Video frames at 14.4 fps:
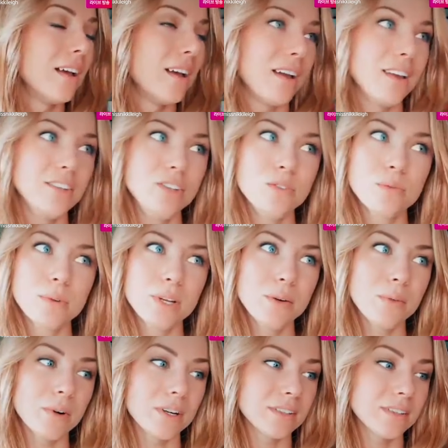and you
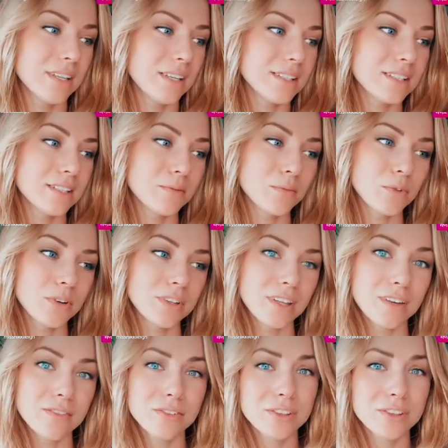reword things, the more in love with